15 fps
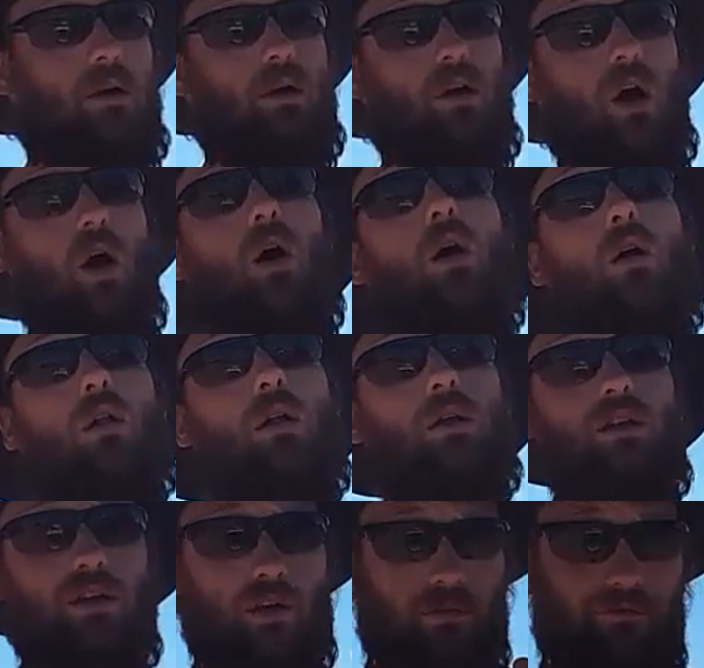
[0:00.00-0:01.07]
call
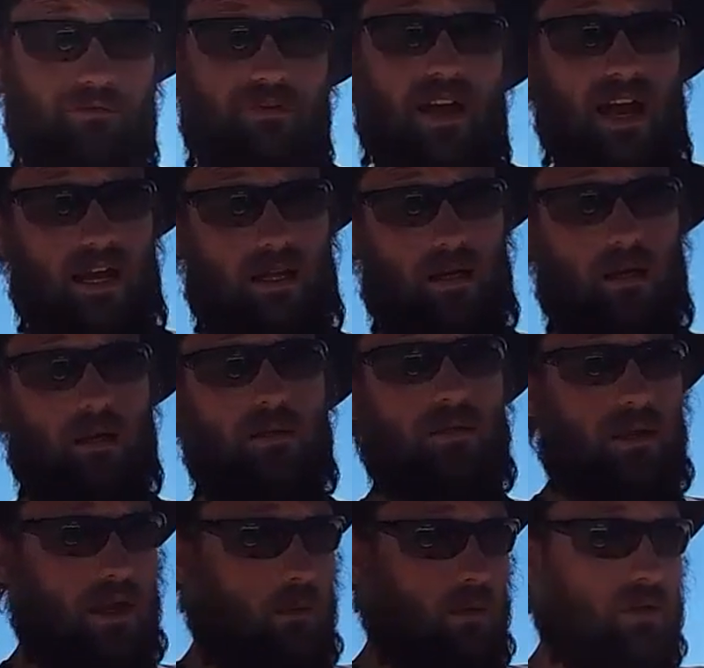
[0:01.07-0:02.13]
your vet.
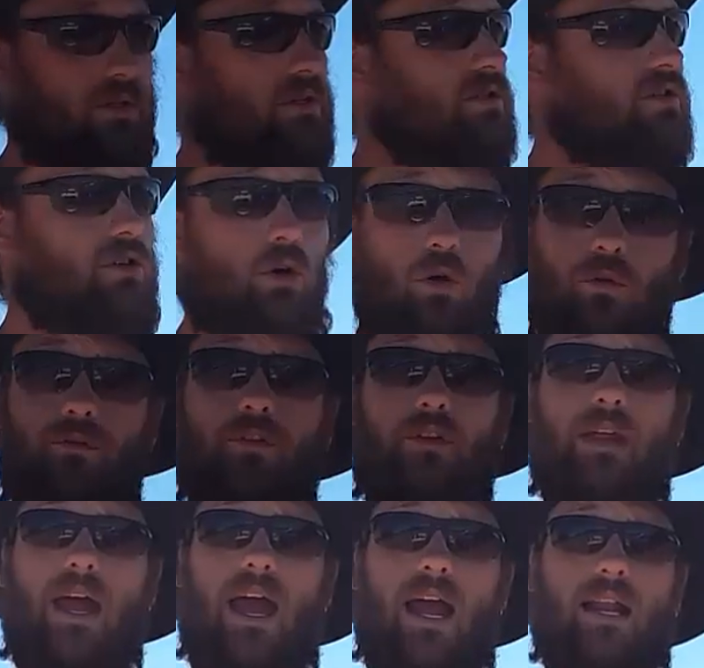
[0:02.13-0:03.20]
They went to school for
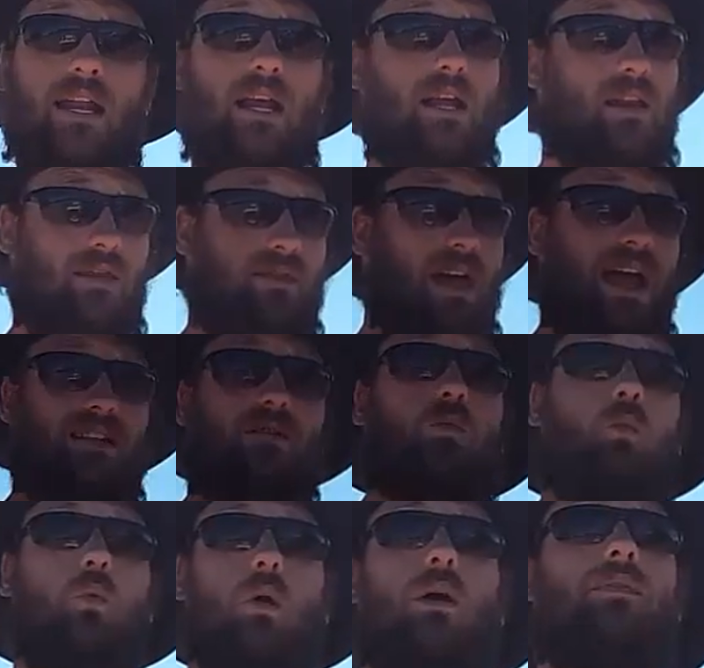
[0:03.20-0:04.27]
that. That's
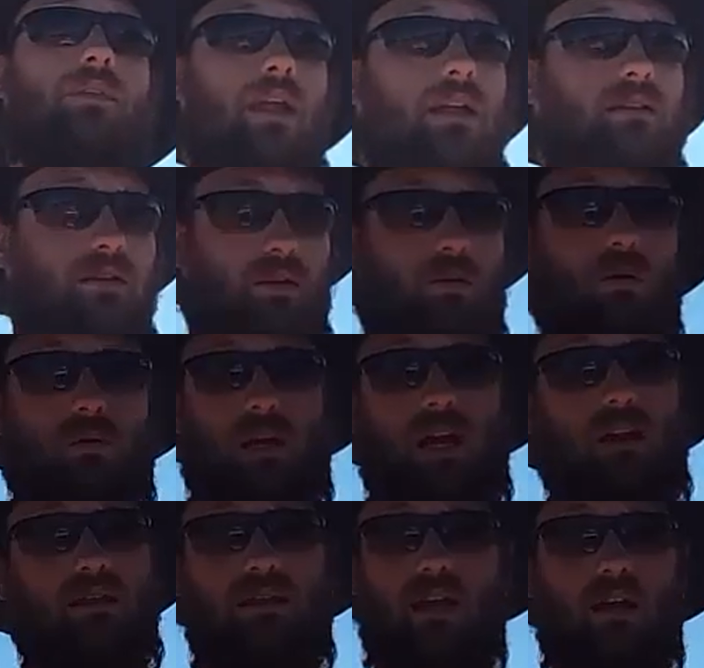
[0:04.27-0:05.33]
what they do,
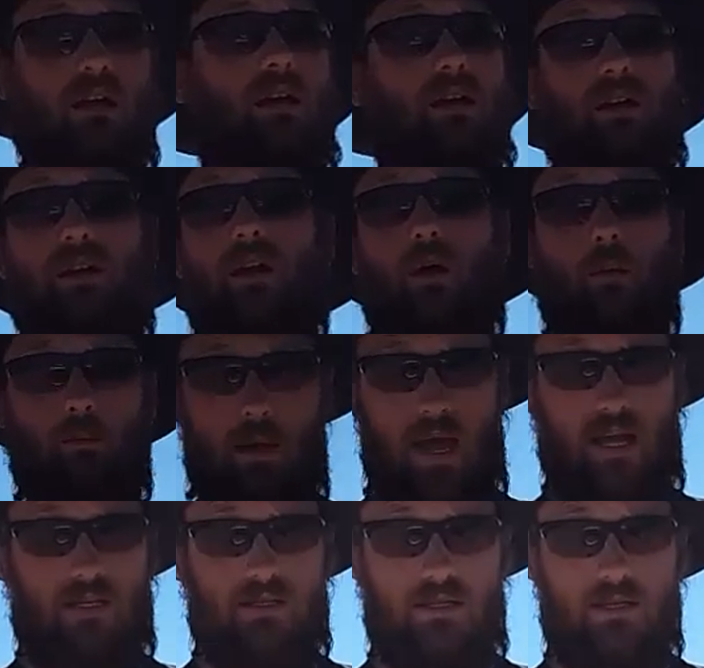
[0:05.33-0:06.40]
okay? They're going to know
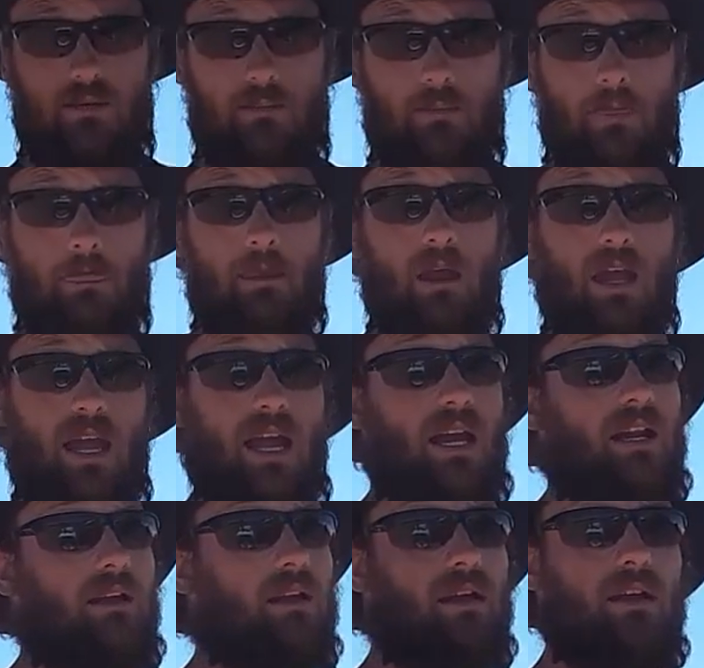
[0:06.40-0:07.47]
best. And,
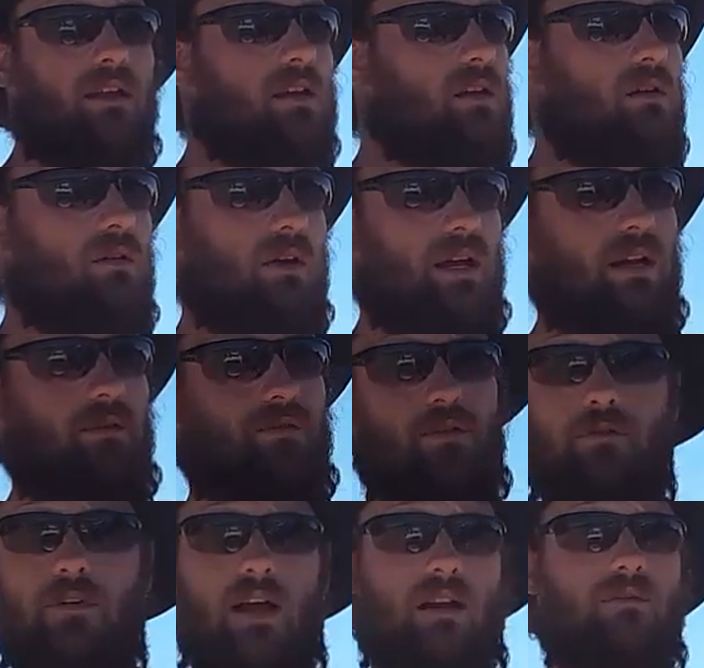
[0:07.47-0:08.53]
and if
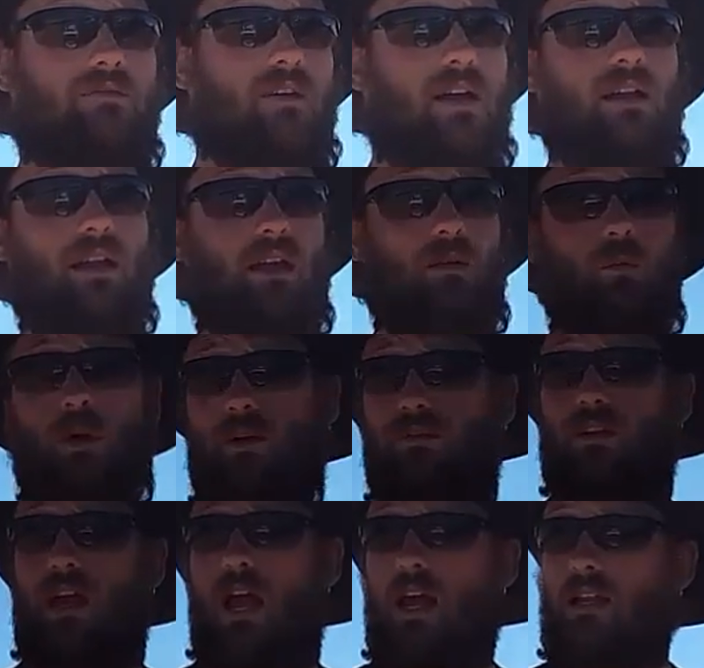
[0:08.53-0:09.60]
you've got a vet like we've
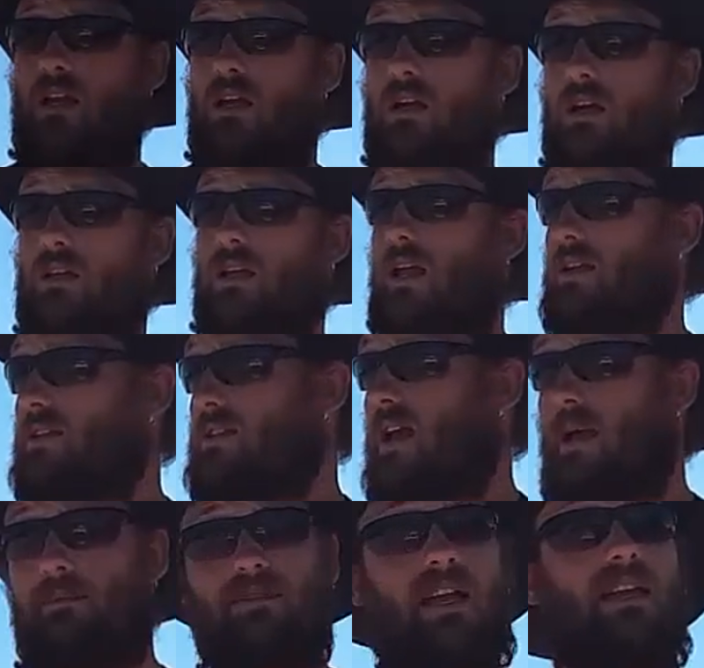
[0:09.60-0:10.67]
got, a lot of
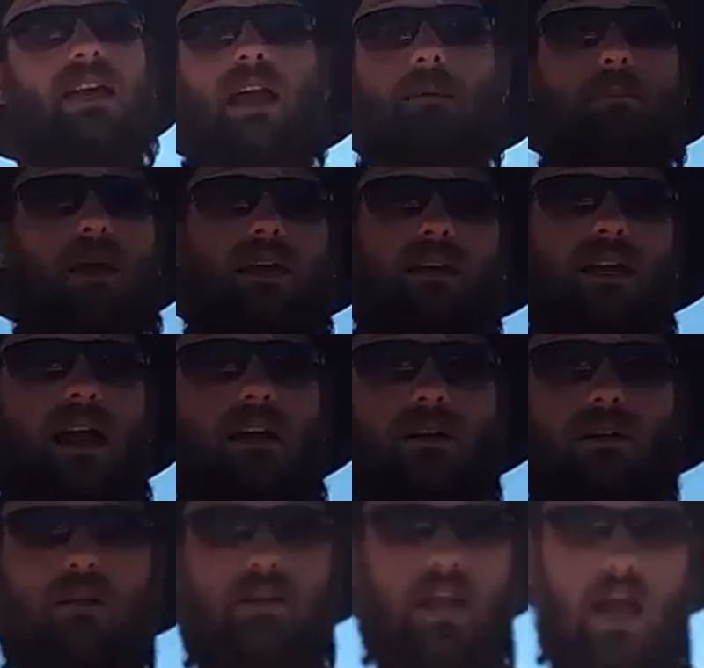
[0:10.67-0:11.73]
times they can't make it out
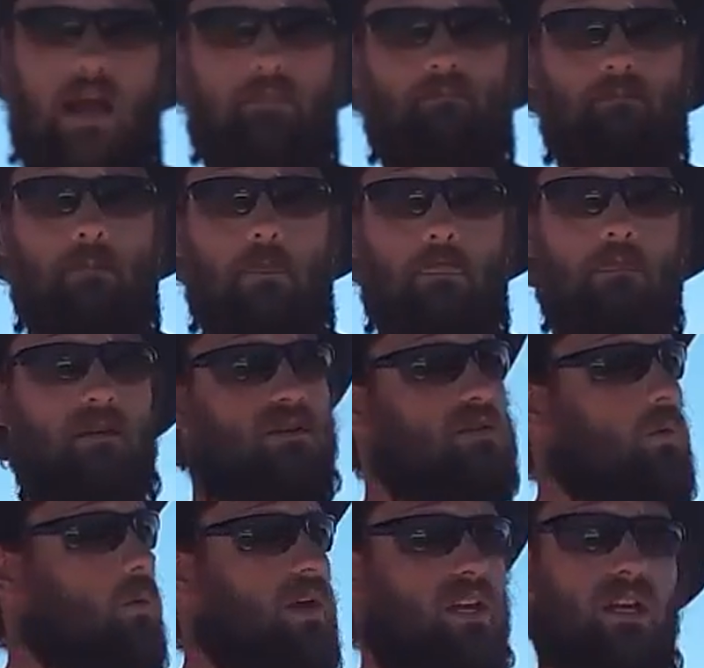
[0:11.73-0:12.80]
on a dime.
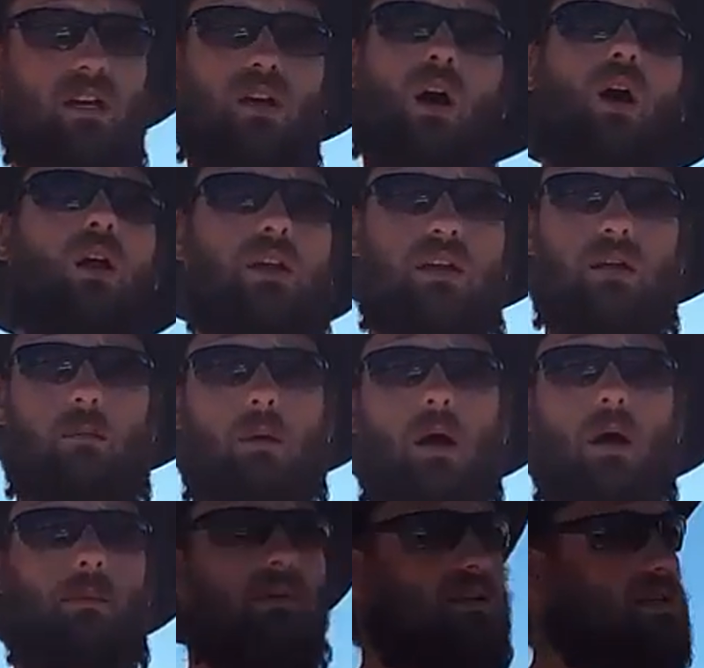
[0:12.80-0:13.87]
So we can call him
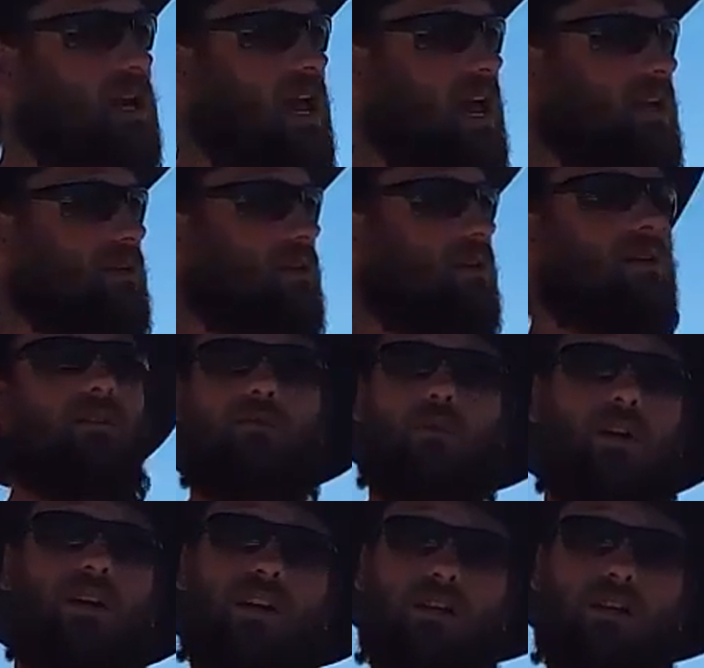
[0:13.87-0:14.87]
up and say, hey, look, if we're in